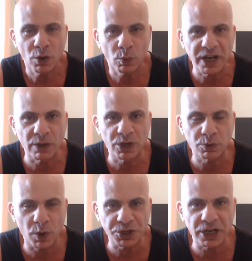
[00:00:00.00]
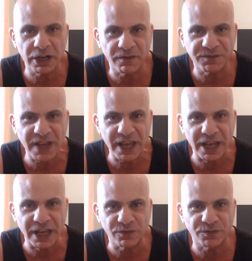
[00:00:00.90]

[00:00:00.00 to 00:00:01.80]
when he was watching the feed